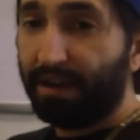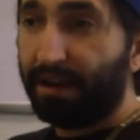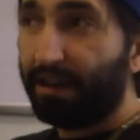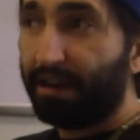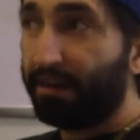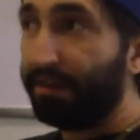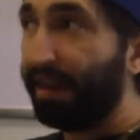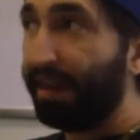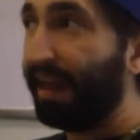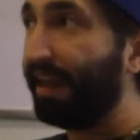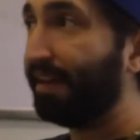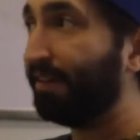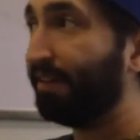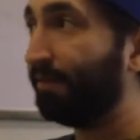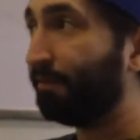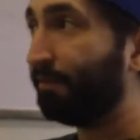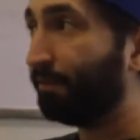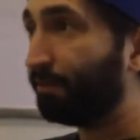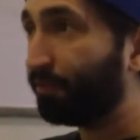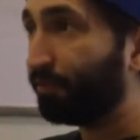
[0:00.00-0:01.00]

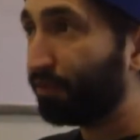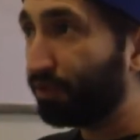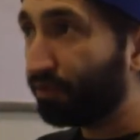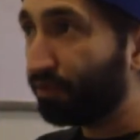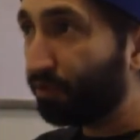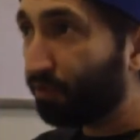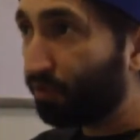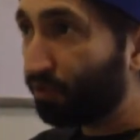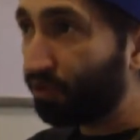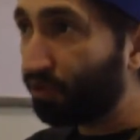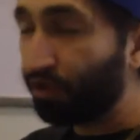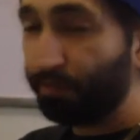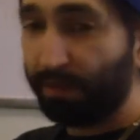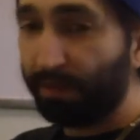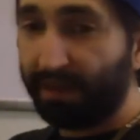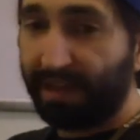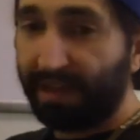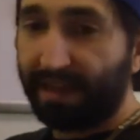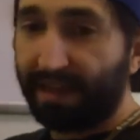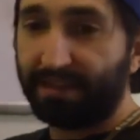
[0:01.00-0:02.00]
than 2
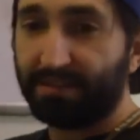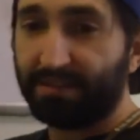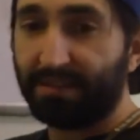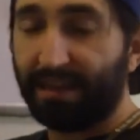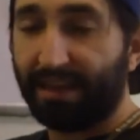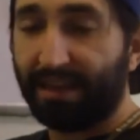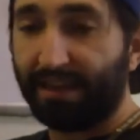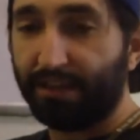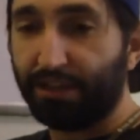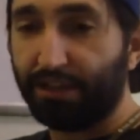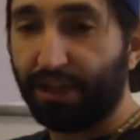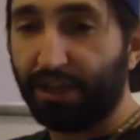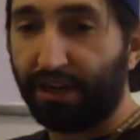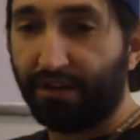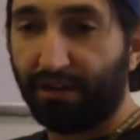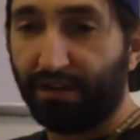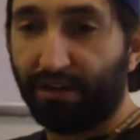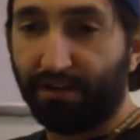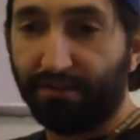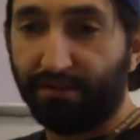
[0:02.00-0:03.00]
bananas and a cherry.